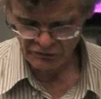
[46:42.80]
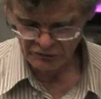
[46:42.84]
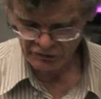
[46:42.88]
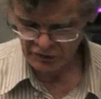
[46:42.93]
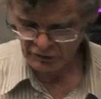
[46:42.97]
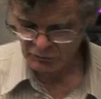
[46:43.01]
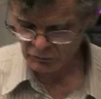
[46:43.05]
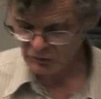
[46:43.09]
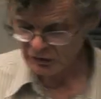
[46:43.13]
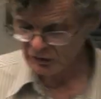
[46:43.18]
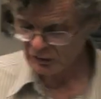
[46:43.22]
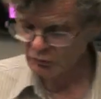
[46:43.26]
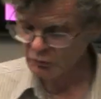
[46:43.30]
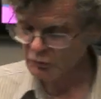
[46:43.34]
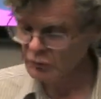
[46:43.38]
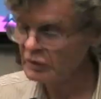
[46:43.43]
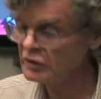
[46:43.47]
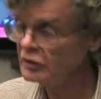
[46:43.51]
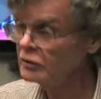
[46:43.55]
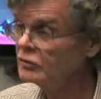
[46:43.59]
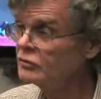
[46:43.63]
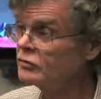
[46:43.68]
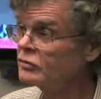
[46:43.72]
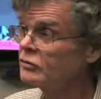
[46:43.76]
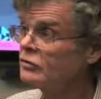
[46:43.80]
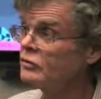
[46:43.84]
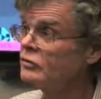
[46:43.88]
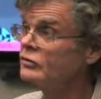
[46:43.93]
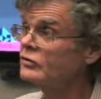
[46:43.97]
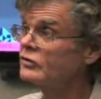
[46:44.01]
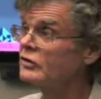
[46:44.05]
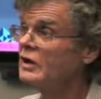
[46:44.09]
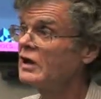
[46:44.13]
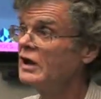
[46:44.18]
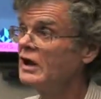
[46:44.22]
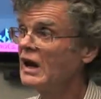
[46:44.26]
concern where you, where you
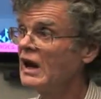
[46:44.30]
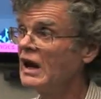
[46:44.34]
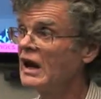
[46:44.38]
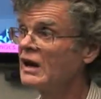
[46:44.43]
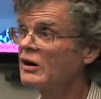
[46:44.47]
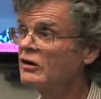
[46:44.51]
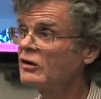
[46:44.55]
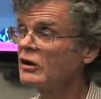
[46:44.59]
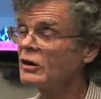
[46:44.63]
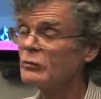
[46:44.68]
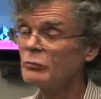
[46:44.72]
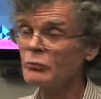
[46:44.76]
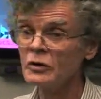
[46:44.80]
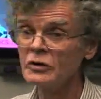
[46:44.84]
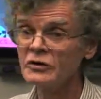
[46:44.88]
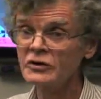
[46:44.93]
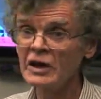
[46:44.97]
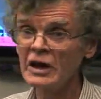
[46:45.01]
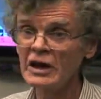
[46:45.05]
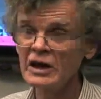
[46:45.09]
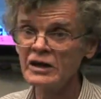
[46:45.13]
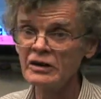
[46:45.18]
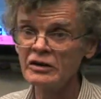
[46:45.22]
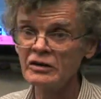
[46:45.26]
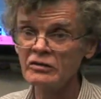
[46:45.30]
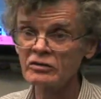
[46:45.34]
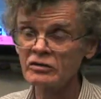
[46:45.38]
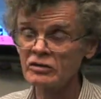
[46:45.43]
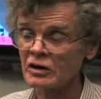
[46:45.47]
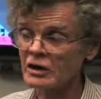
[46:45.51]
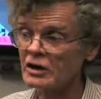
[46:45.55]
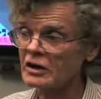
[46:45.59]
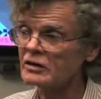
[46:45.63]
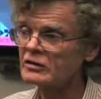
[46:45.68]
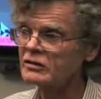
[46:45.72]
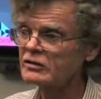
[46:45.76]
introduce aggregate mortality
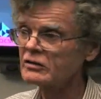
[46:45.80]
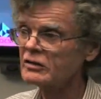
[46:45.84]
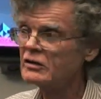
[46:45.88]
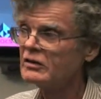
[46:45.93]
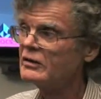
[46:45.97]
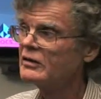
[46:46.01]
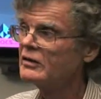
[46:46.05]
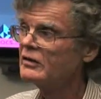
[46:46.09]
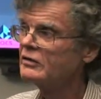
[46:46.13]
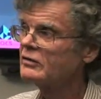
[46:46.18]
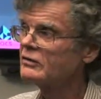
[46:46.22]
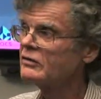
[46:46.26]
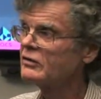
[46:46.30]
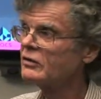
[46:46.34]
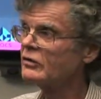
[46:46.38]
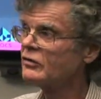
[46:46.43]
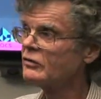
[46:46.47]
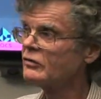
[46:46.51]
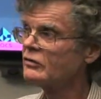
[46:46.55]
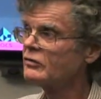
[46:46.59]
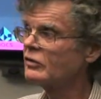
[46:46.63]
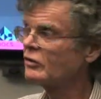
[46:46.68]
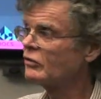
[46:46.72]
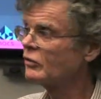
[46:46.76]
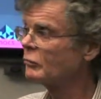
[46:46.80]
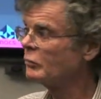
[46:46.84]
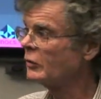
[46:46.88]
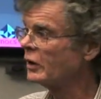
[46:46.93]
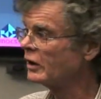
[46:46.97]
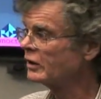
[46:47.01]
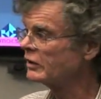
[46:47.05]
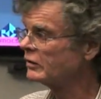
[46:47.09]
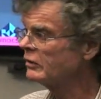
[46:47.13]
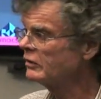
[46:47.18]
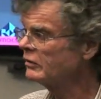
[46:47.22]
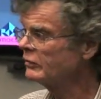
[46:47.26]
shocks to, to the
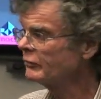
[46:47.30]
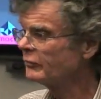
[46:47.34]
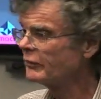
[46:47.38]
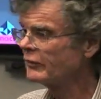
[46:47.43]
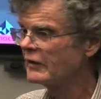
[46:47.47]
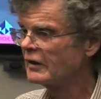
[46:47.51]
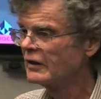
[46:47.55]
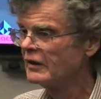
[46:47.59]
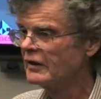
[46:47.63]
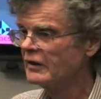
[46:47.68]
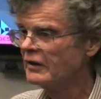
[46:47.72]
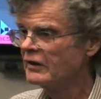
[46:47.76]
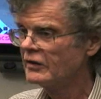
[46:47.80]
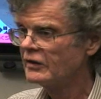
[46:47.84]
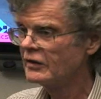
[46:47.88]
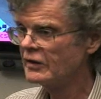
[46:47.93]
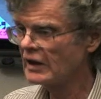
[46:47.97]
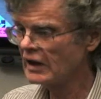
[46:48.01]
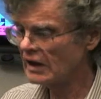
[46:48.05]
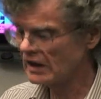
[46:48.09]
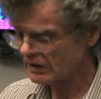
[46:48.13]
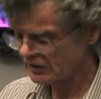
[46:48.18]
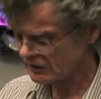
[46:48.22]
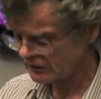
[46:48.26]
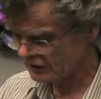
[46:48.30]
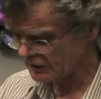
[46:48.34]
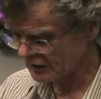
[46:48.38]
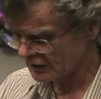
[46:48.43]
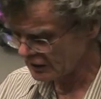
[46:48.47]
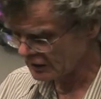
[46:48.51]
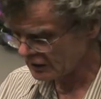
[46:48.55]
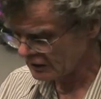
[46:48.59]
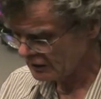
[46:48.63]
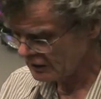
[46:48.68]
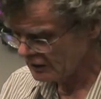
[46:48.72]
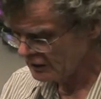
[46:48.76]
model, that
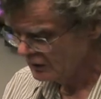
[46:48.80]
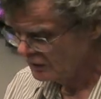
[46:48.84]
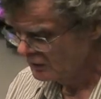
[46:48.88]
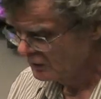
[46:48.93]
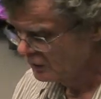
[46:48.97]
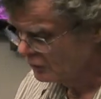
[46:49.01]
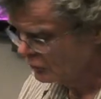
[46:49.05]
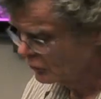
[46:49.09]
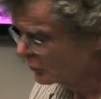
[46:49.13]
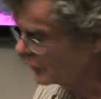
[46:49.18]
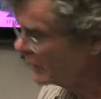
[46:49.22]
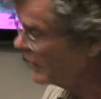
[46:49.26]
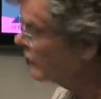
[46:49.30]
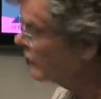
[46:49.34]
uh, the